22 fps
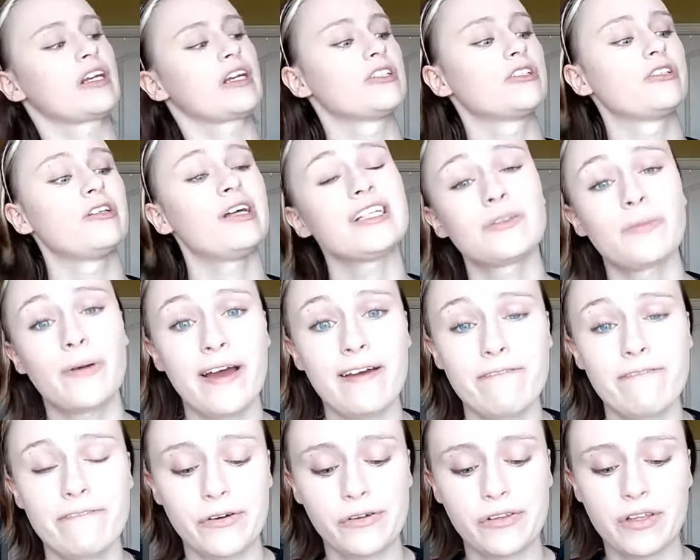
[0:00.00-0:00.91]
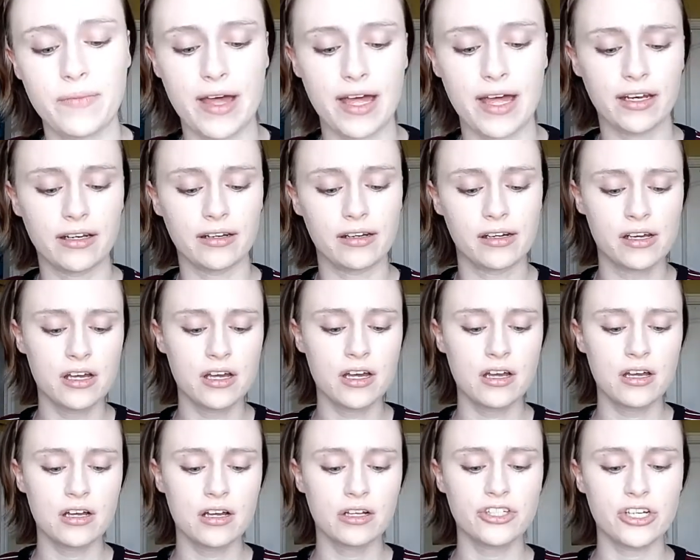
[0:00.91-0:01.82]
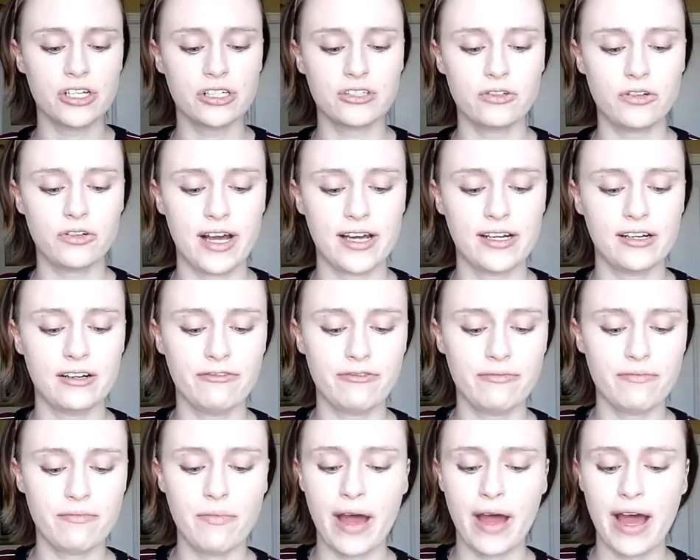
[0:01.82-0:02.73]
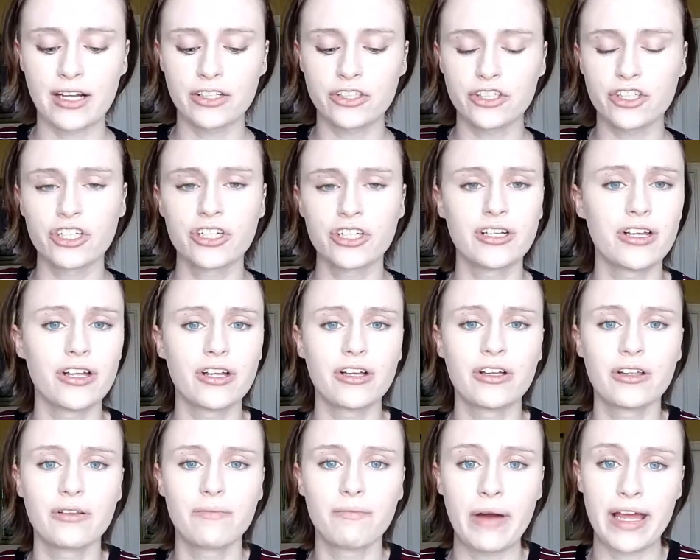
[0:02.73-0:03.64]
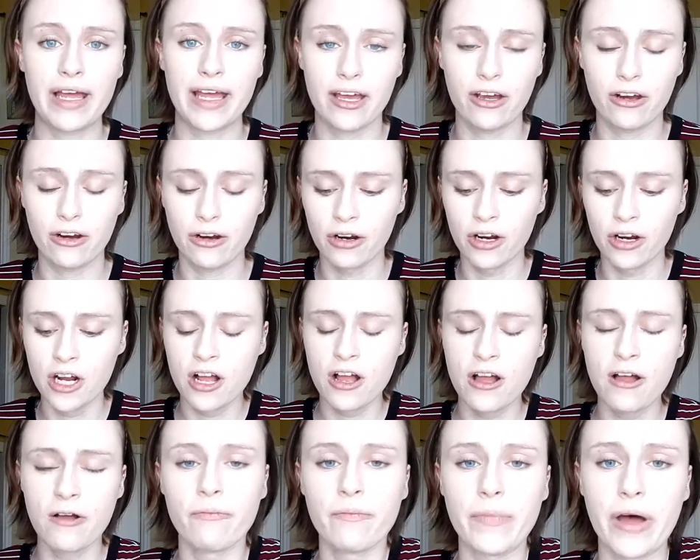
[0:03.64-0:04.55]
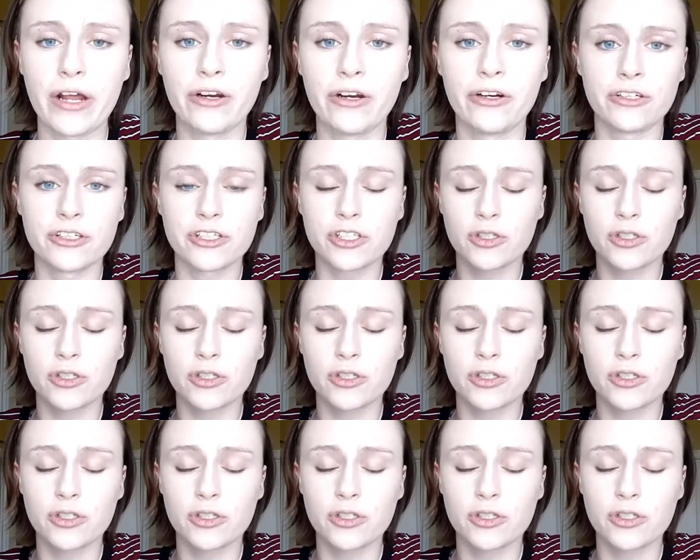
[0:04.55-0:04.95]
So that's why I fill them in, just to kind of match my hair better.